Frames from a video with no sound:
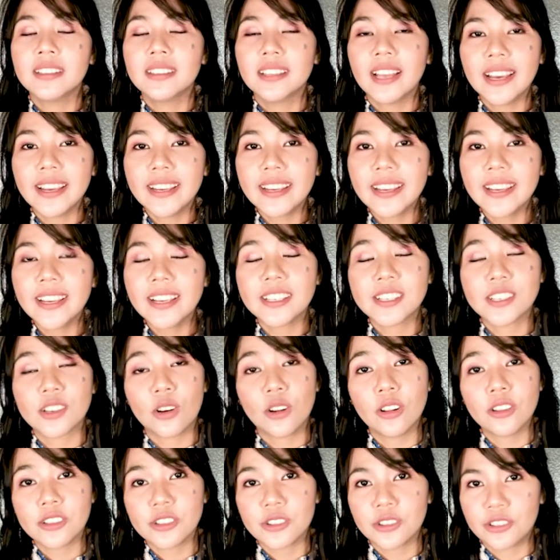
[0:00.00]
Liking
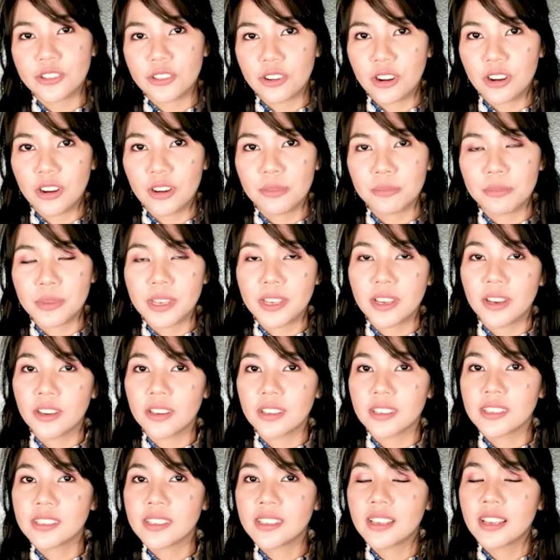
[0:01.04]
is also wrong
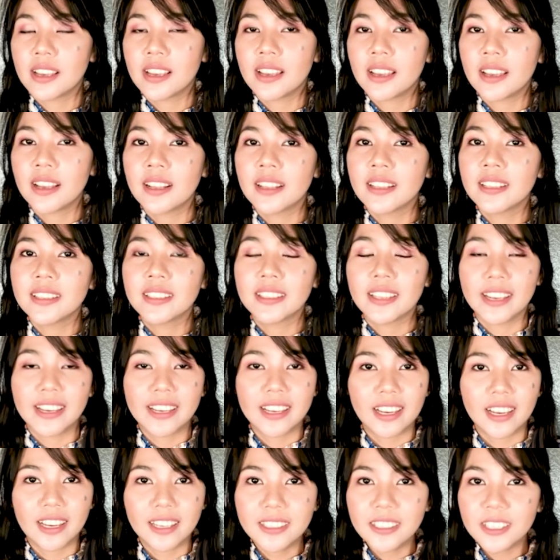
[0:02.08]
because,
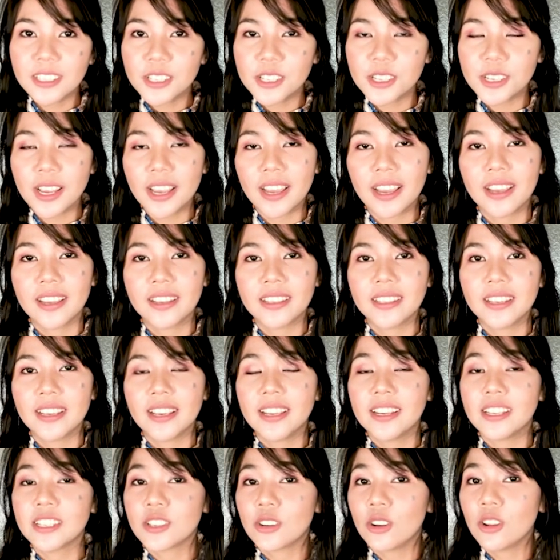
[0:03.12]
like understand,
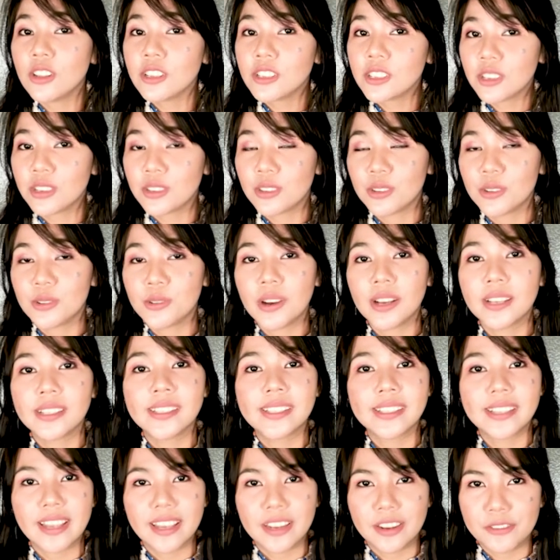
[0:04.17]
it is also
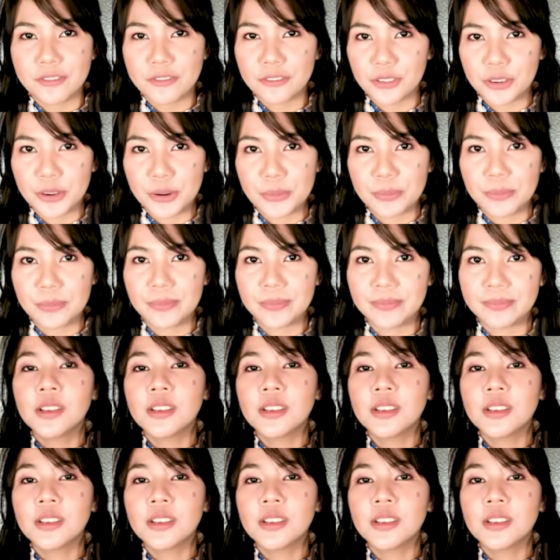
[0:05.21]
a stative verb.